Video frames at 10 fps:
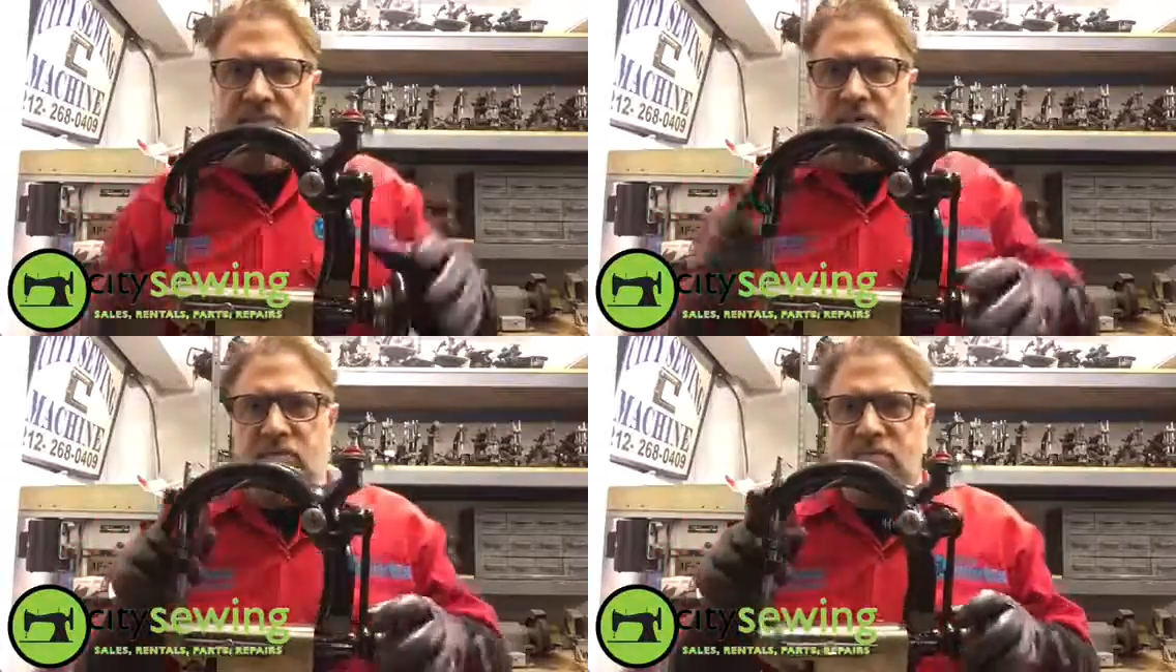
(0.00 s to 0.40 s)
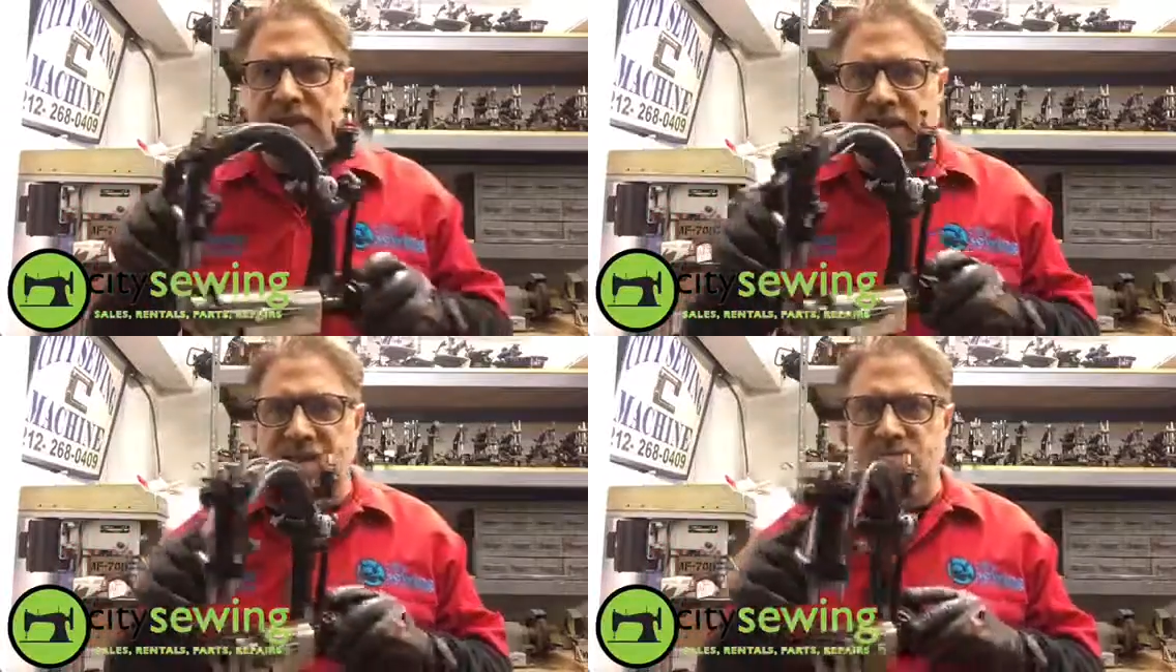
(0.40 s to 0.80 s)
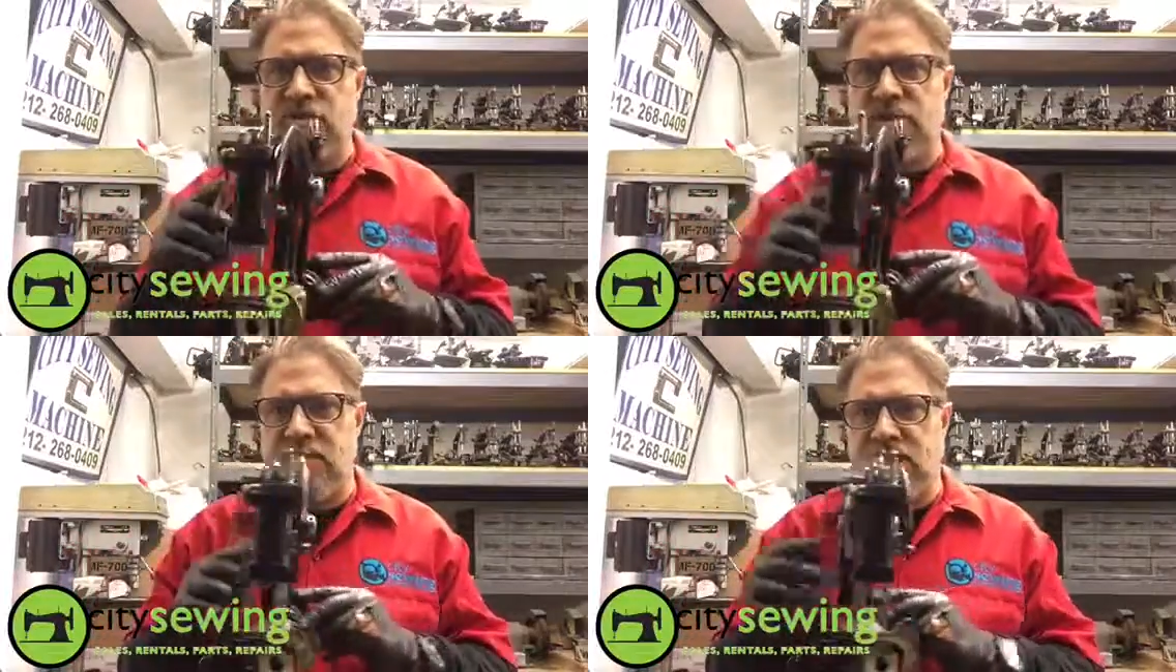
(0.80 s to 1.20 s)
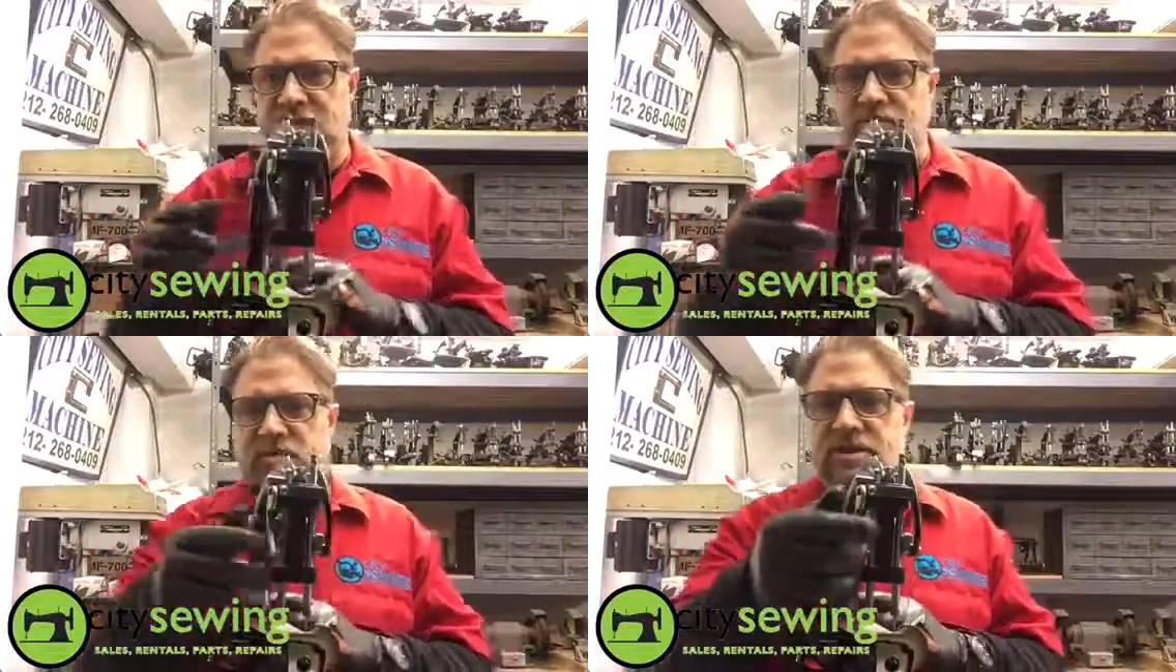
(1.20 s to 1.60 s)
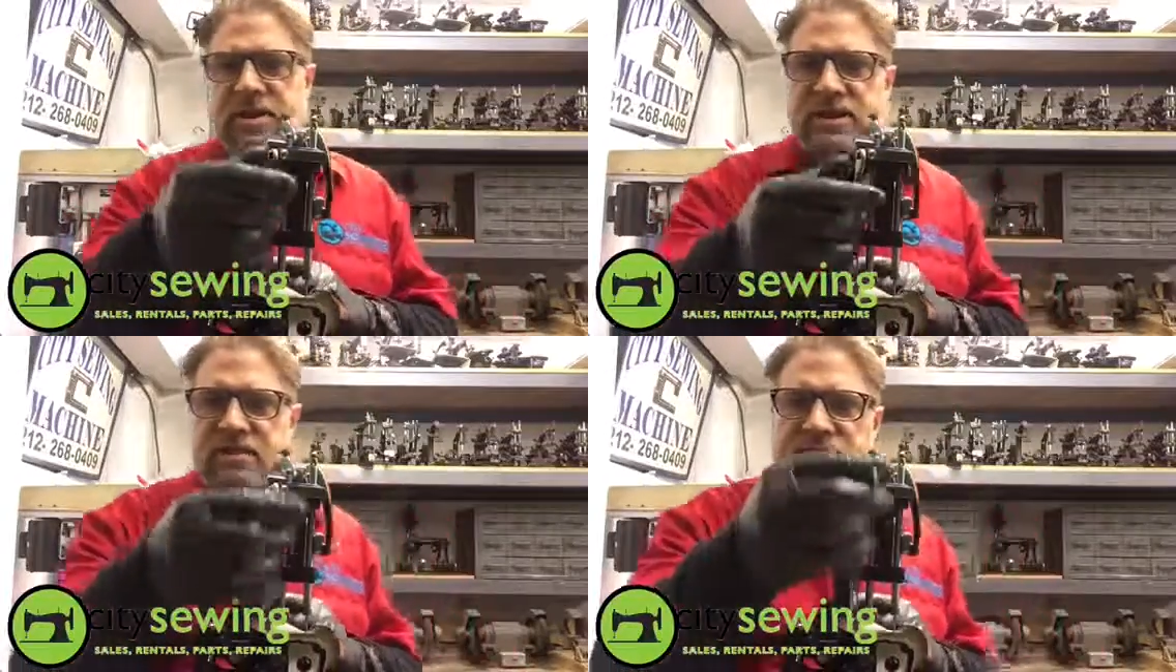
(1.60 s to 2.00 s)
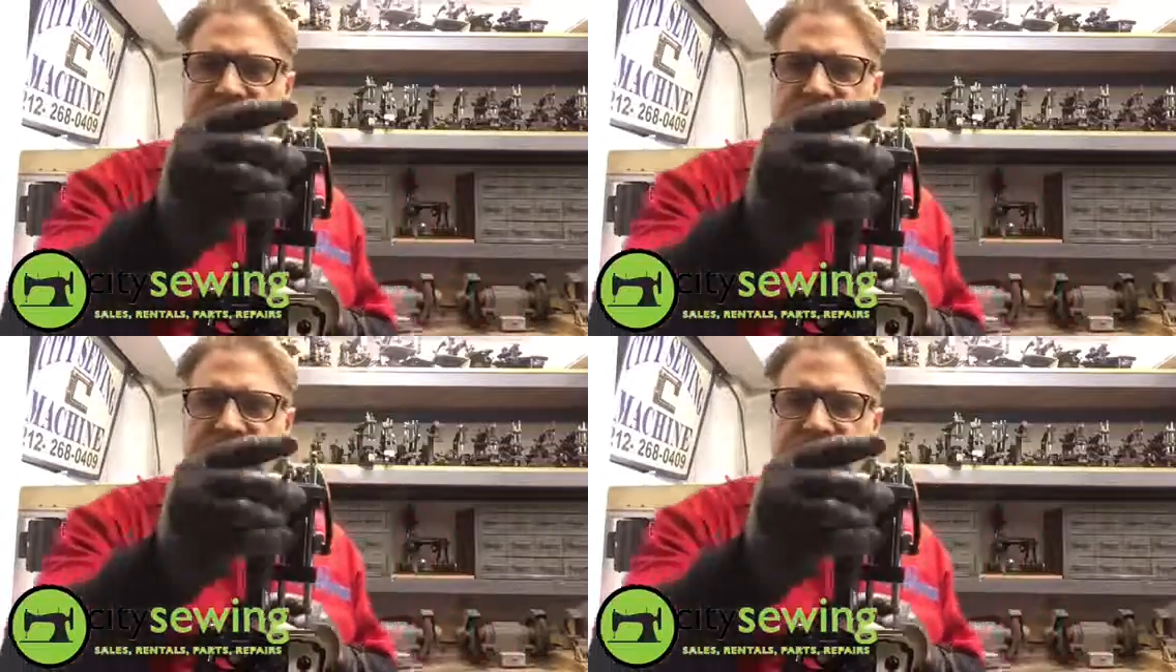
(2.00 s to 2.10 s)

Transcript: completing the machine. Now you can see the